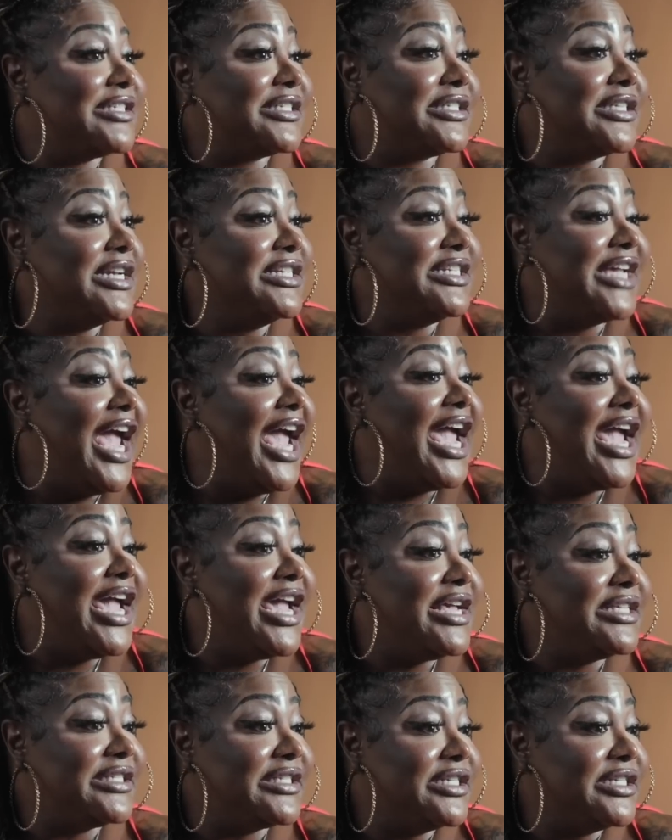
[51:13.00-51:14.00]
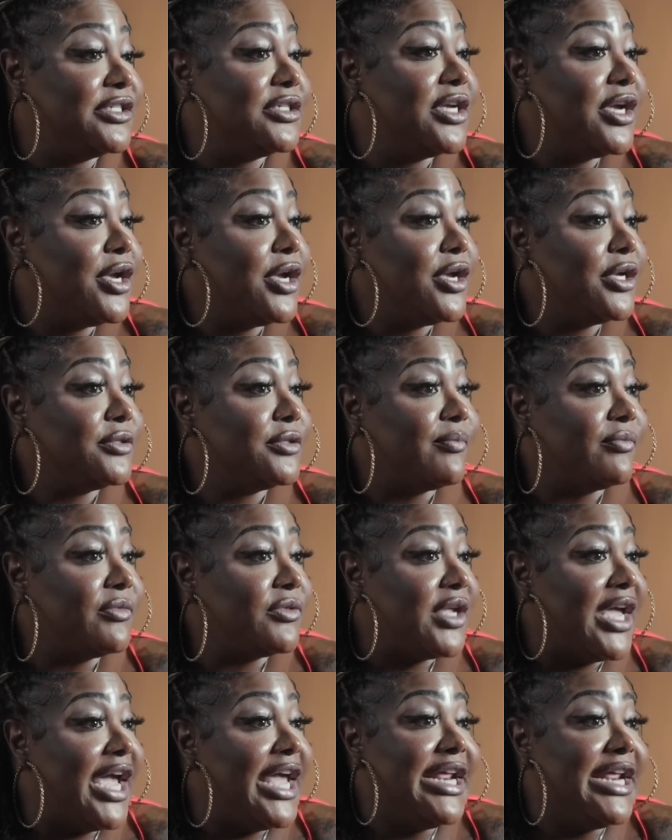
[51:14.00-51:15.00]
and gays and
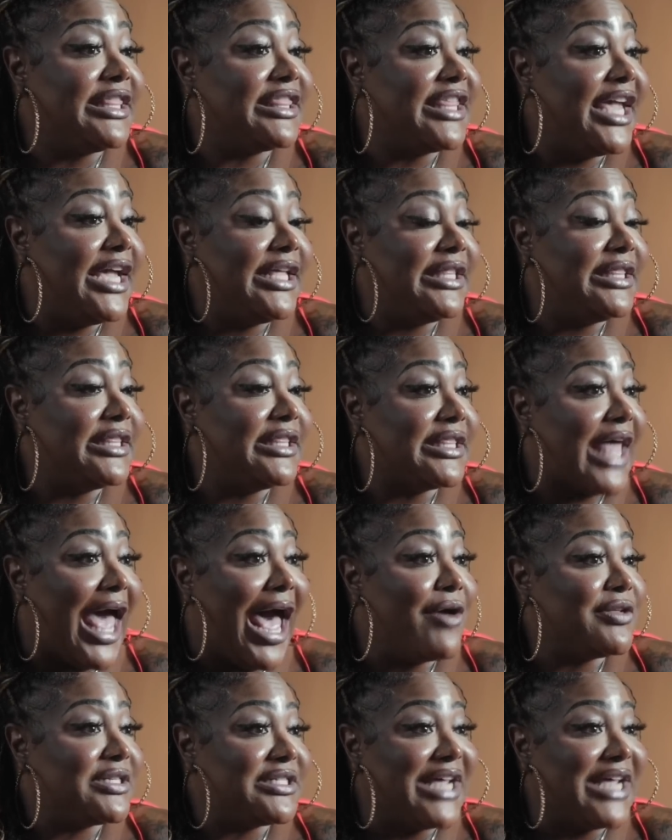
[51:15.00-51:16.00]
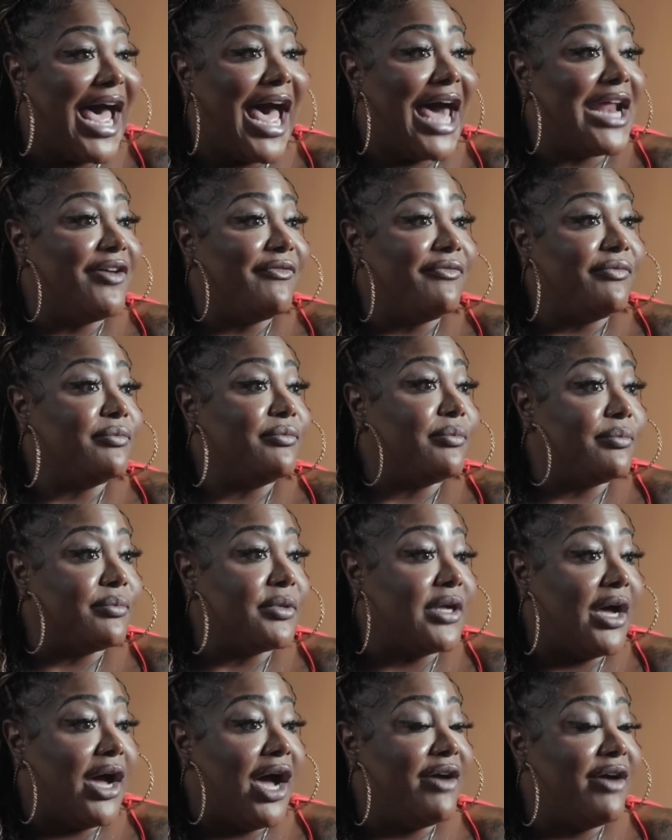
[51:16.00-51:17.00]
anything outside of
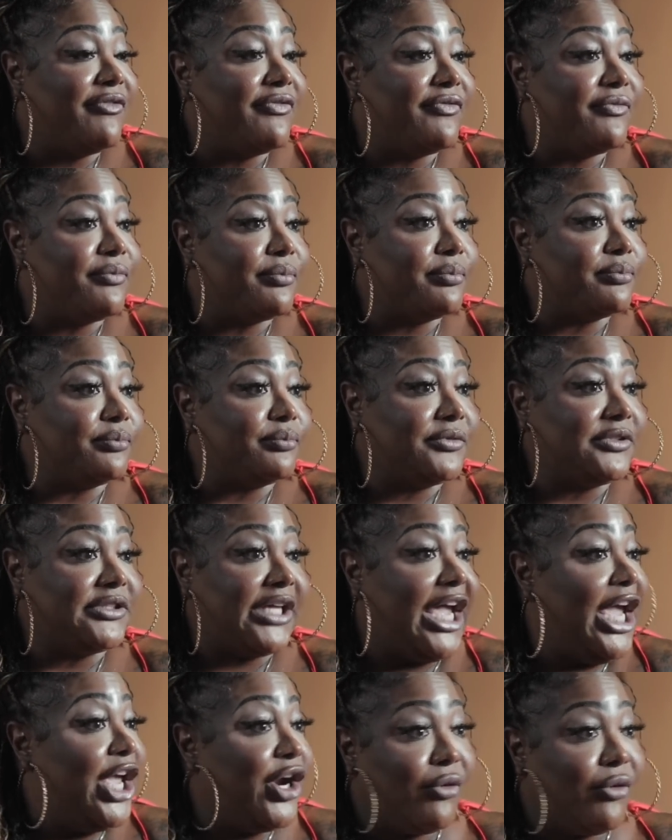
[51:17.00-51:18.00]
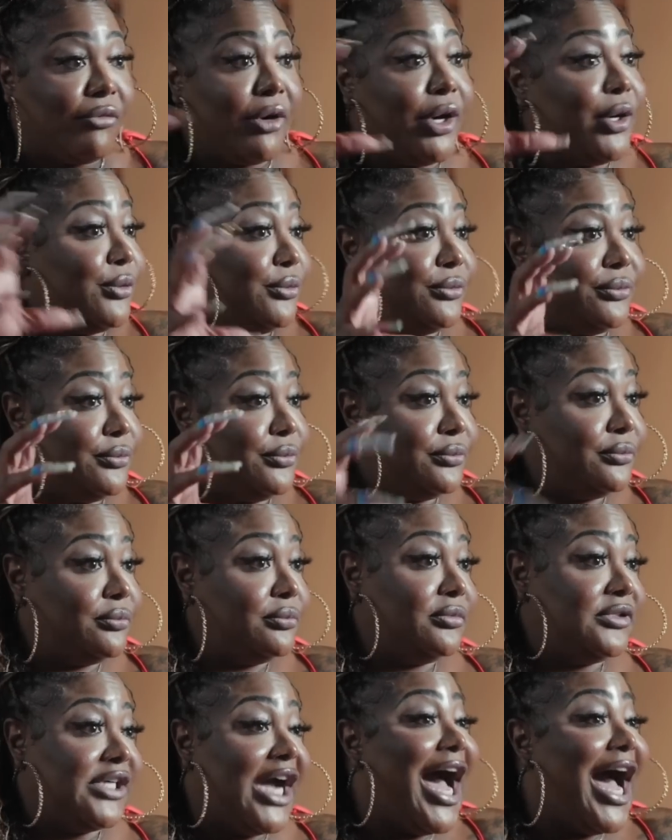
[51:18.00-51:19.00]
of hetero.
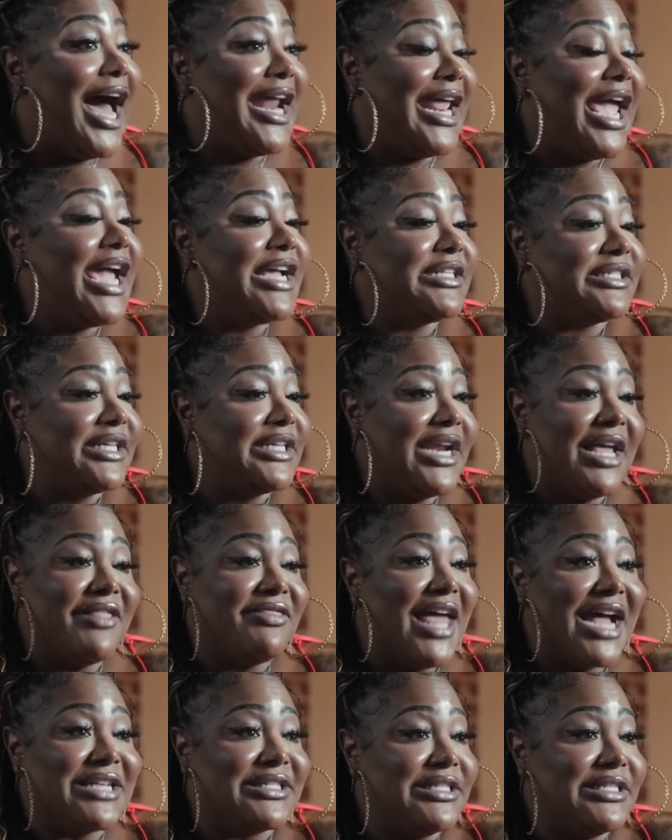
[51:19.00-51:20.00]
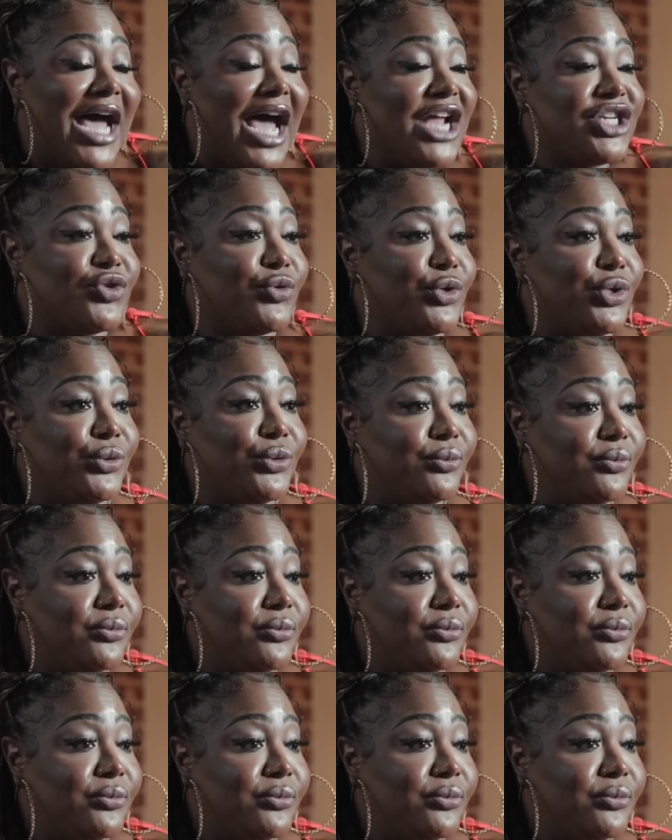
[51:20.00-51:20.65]
God hates it, and that's not true.